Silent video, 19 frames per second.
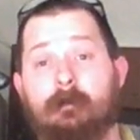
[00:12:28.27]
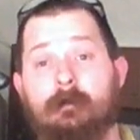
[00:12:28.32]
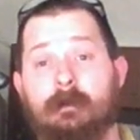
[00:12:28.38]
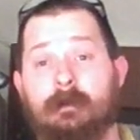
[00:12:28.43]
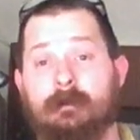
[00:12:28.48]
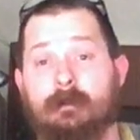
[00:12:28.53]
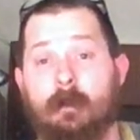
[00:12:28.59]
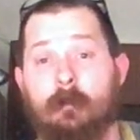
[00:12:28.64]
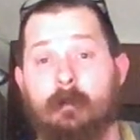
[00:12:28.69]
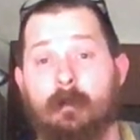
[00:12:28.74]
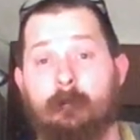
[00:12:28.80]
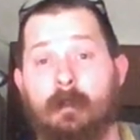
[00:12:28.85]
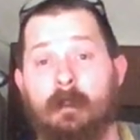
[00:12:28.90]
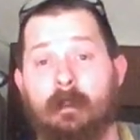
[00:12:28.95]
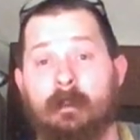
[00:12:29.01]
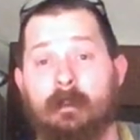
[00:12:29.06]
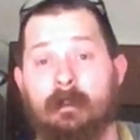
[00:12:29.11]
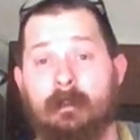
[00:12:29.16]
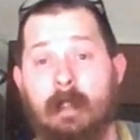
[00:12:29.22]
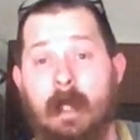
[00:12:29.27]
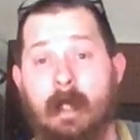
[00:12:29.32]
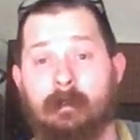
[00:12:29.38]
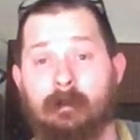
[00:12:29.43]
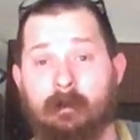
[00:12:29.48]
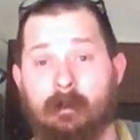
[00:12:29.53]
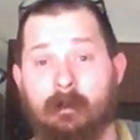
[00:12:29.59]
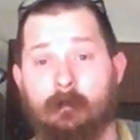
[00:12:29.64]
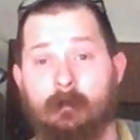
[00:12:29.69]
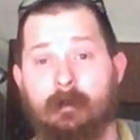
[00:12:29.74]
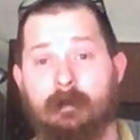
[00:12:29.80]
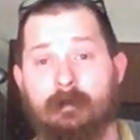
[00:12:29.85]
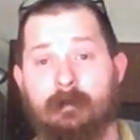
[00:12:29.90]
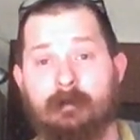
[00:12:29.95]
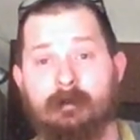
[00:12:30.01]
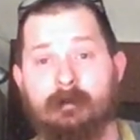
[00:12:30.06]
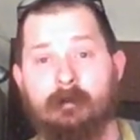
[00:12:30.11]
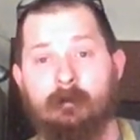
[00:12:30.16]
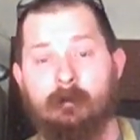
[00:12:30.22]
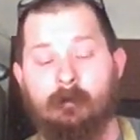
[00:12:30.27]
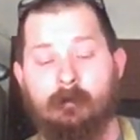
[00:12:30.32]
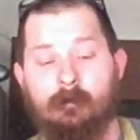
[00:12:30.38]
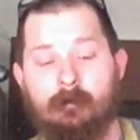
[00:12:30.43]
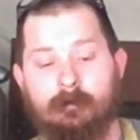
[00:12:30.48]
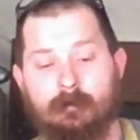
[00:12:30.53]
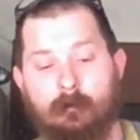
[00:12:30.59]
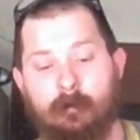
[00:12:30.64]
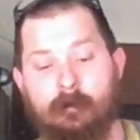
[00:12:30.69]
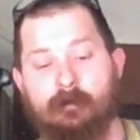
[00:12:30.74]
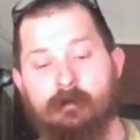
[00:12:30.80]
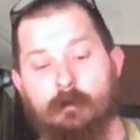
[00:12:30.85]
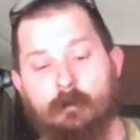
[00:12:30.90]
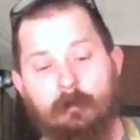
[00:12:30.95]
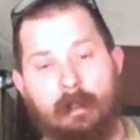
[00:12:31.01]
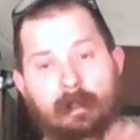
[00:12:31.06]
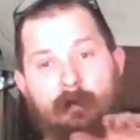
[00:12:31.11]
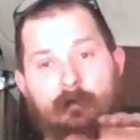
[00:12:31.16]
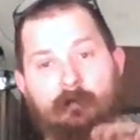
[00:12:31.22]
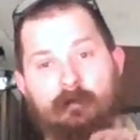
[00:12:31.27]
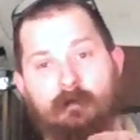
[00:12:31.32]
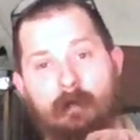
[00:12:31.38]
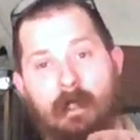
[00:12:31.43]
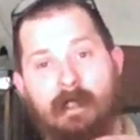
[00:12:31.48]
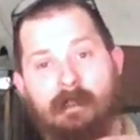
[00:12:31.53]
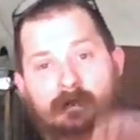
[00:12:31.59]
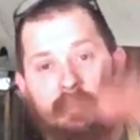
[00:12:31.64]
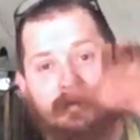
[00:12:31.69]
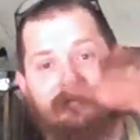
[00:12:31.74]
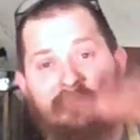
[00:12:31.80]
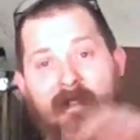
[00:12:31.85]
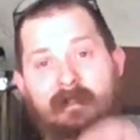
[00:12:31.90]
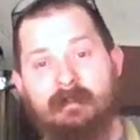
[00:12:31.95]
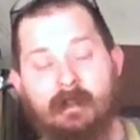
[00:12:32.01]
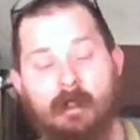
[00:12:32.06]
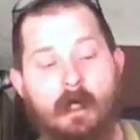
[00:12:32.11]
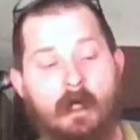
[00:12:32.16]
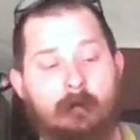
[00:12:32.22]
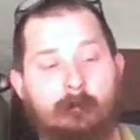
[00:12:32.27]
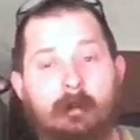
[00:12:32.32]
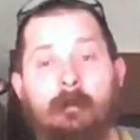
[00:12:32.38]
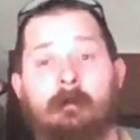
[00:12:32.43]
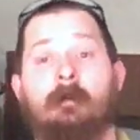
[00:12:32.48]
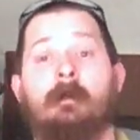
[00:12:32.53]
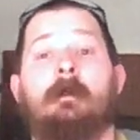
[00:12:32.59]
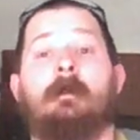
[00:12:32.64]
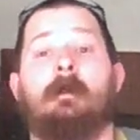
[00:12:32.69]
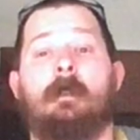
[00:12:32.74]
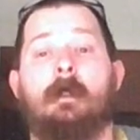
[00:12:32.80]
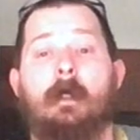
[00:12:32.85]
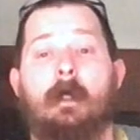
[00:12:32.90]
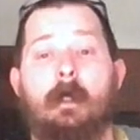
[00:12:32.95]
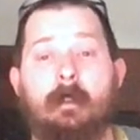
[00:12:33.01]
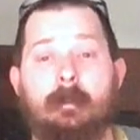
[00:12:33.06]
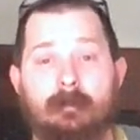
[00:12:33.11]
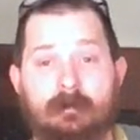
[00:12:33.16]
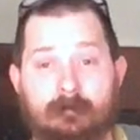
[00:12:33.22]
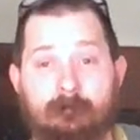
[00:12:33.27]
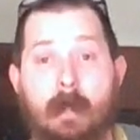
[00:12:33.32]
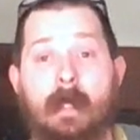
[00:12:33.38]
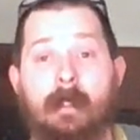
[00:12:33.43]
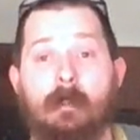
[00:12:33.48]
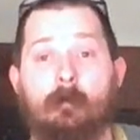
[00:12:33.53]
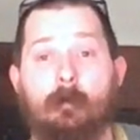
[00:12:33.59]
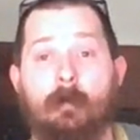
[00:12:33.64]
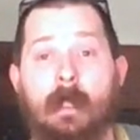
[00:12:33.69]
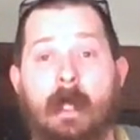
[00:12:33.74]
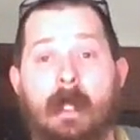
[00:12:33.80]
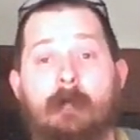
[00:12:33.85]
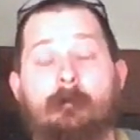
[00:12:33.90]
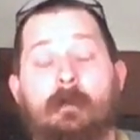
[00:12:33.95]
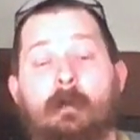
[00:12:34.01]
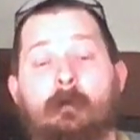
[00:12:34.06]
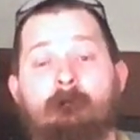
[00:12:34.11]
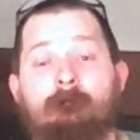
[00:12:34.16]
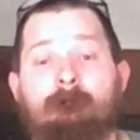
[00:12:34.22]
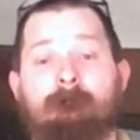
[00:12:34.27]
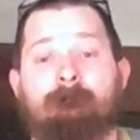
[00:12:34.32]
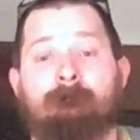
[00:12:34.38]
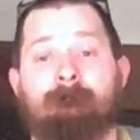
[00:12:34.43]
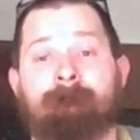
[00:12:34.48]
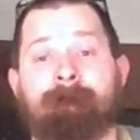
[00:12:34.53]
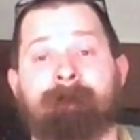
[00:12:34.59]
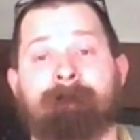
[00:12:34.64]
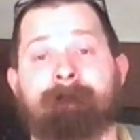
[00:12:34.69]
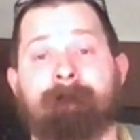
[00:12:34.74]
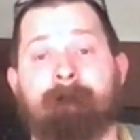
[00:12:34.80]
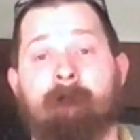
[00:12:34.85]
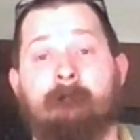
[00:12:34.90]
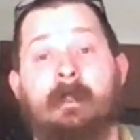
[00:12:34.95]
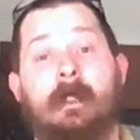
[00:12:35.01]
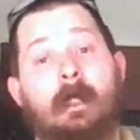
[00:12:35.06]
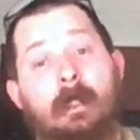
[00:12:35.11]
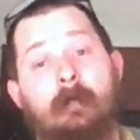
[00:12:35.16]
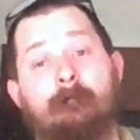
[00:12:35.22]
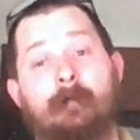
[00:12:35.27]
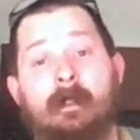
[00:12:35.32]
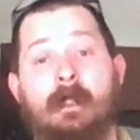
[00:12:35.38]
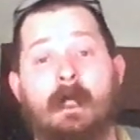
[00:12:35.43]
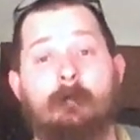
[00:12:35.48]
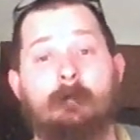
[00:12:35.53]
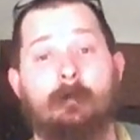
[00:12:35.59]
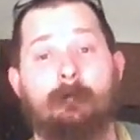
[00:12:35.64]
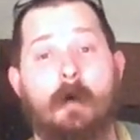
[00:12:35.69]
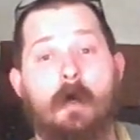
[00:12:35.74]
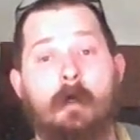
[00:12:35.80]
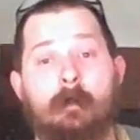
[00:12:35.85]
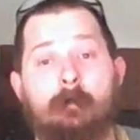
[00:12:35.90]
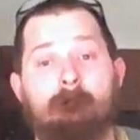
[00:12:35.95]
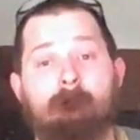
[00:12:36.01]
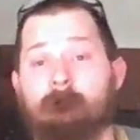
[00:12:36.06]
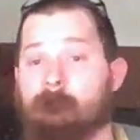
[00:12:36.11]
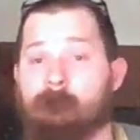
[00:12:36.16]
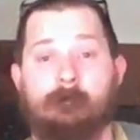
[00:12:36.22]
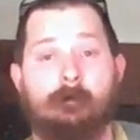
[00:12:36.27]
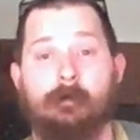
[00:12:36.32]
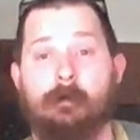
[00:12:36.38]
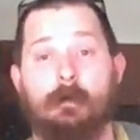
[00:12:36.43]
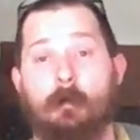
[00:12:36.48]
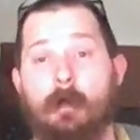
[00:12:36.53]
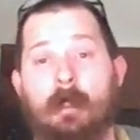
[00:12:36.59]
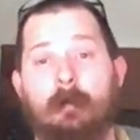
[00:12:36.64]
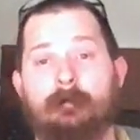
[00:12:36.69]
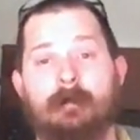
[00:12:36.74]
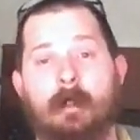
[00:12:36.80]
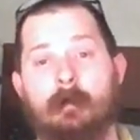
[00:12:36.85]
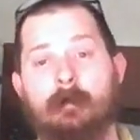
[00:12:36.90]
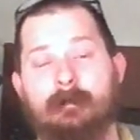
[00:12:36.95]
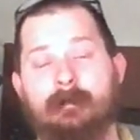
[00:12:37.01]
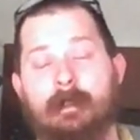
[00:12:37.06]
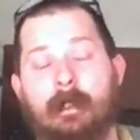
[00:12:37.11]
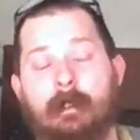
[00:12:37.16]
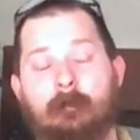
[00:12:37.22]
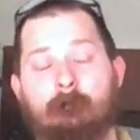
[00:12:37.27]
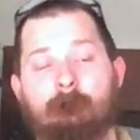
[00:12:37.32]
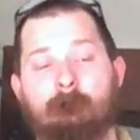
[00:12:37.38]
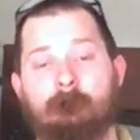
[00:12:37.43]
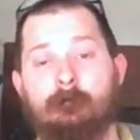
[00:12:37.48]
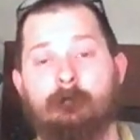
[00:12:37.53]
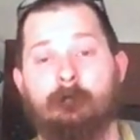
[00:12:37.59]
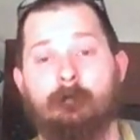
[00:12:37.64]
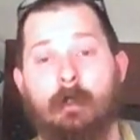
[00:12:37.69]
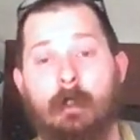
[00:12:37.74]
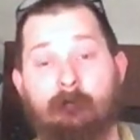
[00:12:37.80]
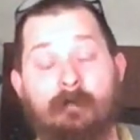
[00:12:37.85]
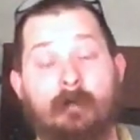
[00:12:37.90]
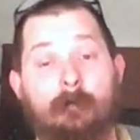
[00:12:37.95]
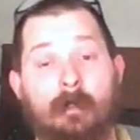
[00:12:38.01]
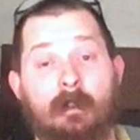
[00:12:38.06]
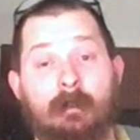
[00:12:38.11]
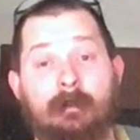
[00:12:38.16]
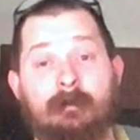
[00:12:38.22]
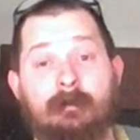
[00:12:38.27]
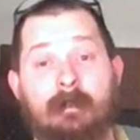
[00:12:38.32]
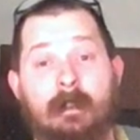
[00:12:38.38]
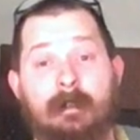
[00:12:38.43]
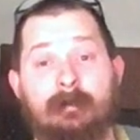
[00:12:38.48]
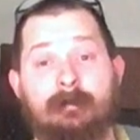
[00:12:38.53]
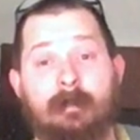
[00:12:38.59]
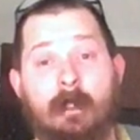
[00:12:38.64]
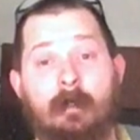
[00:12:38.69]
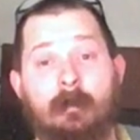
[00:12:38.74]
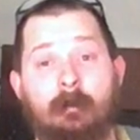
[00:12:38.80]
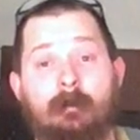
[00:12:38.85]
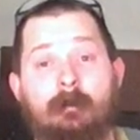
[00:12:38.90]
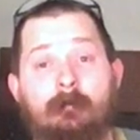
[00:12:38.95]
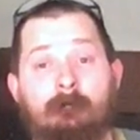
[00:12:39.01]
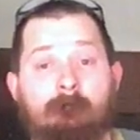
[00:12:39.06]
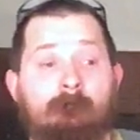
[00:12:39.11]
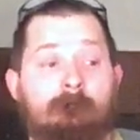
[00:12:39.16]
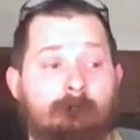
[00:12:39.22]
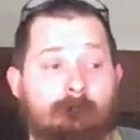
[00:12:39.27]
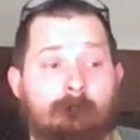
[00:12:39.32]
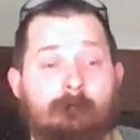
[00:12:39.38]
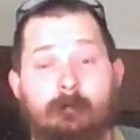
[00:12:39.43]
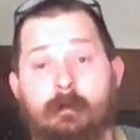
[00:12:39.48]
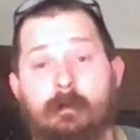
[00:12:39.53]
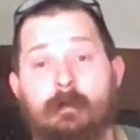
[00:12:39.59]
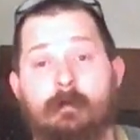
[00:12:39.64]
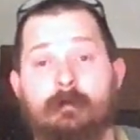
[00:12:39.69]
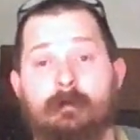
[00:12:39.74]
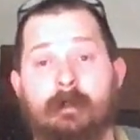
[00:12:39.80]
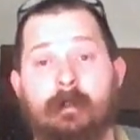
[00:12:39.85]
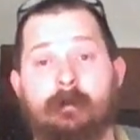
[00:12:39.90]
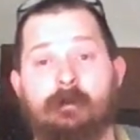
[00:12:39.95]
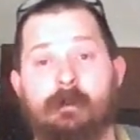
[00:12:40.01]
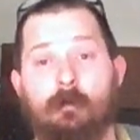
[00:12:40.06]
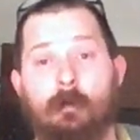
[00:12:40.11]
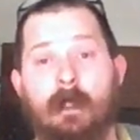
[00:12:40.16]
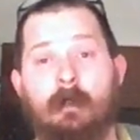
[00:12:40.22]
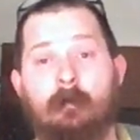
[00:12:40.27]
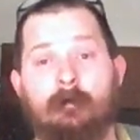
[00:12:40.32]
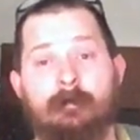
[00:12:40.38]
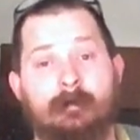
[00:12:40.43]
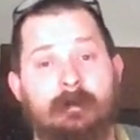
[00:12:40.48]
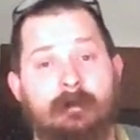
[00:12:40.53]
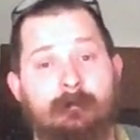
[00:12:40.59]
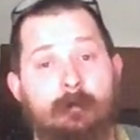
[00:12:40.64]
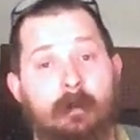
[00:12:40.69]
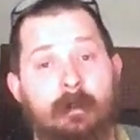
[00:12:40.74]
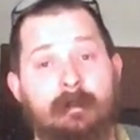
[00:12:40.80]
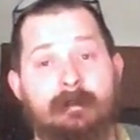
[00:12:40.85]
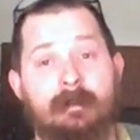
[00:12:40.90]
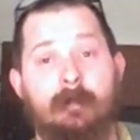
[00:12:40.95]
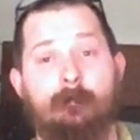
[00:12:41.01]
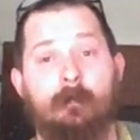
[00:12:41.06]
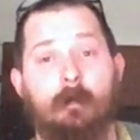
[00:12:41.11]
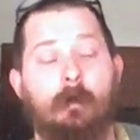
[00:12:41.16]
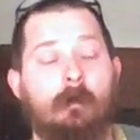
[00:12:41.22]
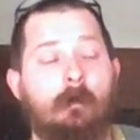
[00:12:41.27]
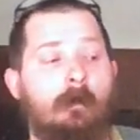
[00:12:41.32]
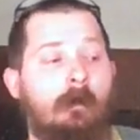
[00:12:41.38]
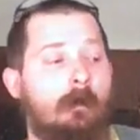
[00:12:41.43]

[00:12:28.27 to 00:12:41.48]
You just turn the billet 90 degrees so that your layers are actually facing up and smack it with a hammer. If they come apart, your welds aren't set. If the billet stays solid, you set your welds. It's pretty simple.